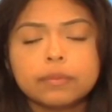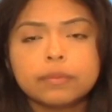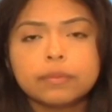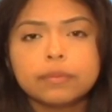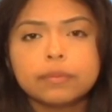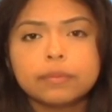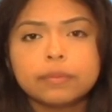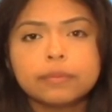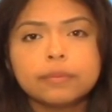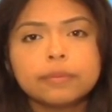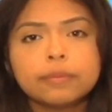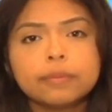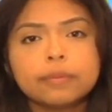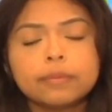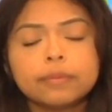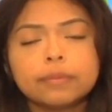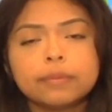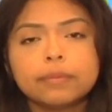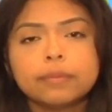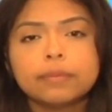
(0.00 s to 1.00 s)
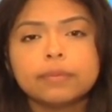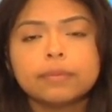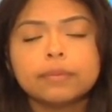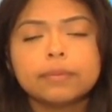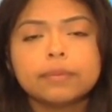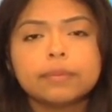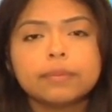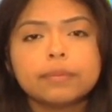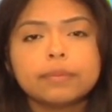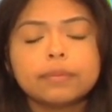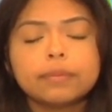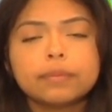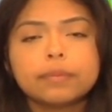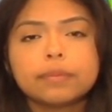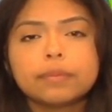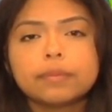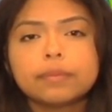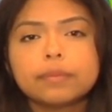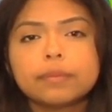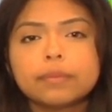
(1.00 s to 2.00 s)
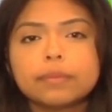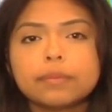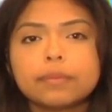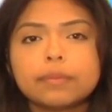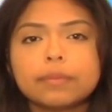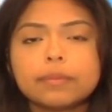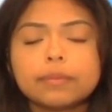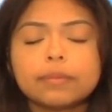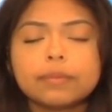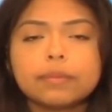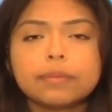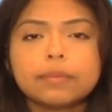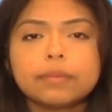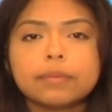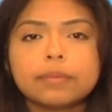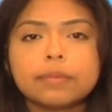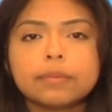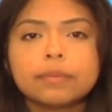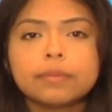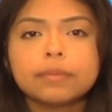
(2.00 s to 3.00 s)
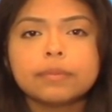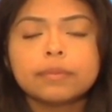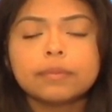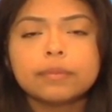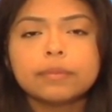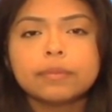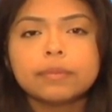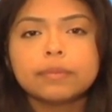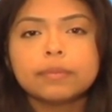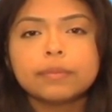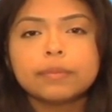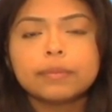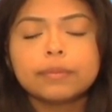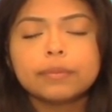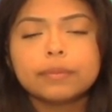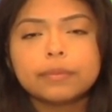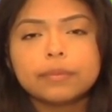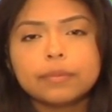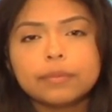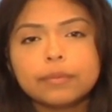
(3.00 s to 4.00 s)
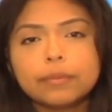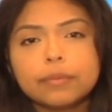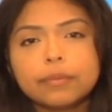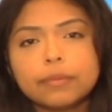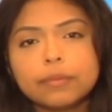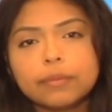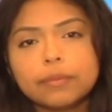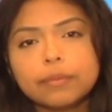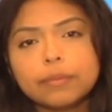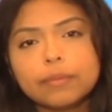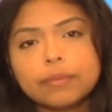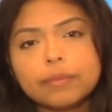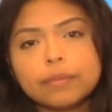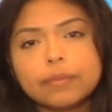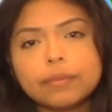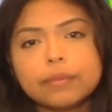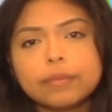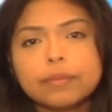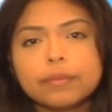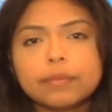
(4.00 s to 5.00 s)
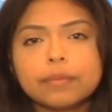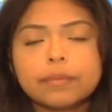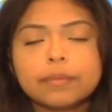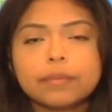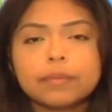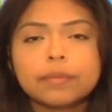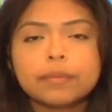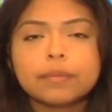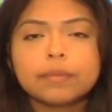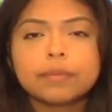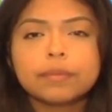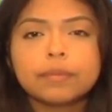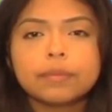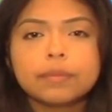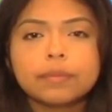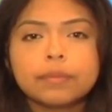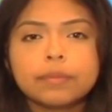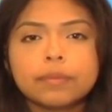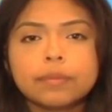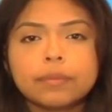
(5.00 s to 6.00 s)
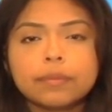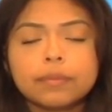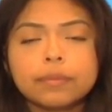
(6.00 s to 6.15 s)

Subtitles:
No words are spoken by the person on screen.